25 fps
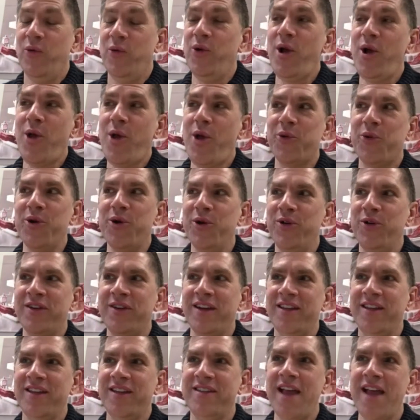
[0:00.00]
We're all
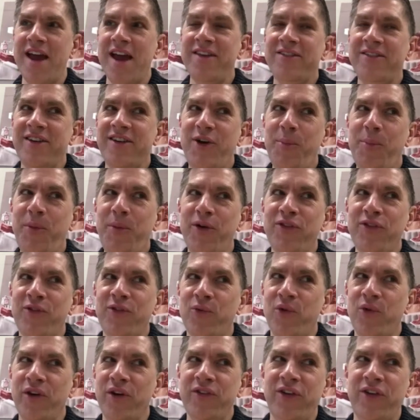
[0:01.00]
ruined. Not a single
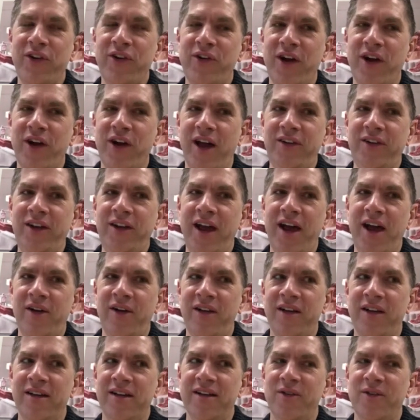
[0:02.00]
person who works at Crowd
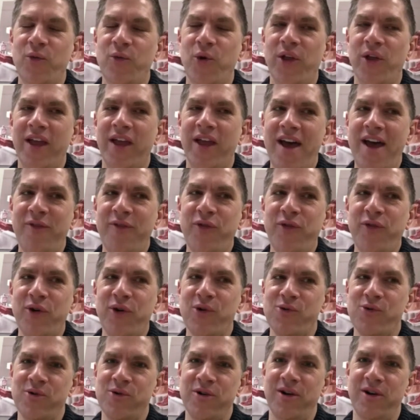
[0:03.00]
Cow will ever
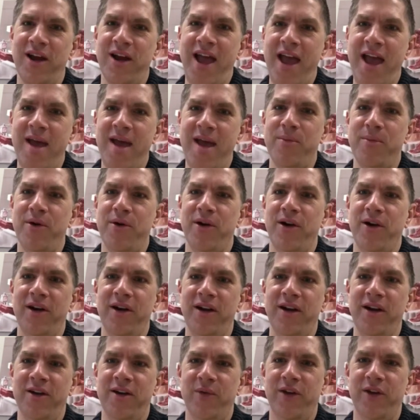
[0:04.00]
order a
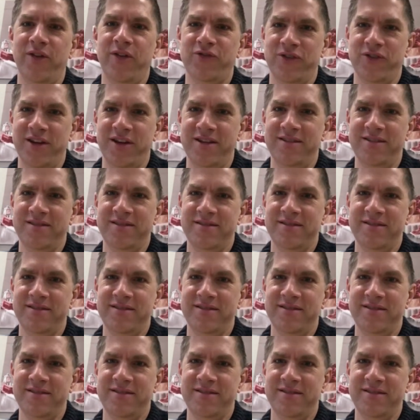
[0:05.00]
hamburger in a restaurant.